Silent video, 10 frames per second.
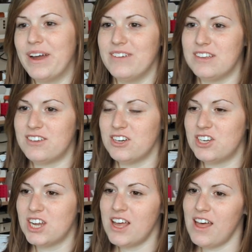my
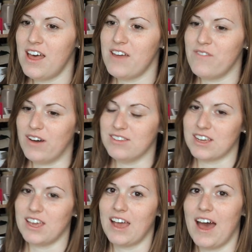research involves
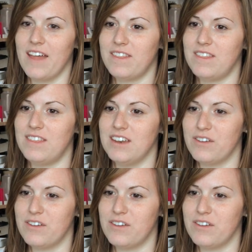looking at the